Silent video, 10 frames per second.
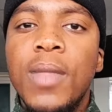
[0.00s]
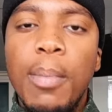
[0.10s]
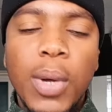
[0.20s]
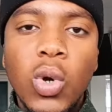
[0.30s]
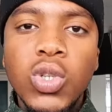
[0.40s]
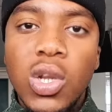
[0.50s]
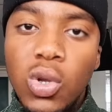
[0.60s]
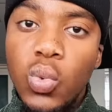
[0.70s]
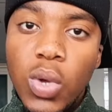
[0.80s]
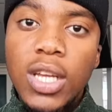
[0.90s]
Because you're
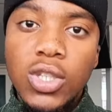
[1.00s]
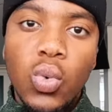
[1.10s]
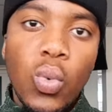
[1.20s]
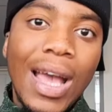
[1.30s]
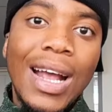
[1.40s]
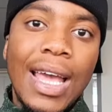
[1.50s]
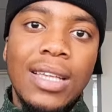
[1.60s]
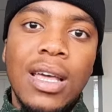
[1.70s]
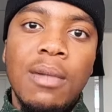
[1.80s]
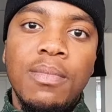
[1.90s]
not willing to work
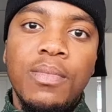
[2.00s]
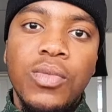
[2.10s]
like them.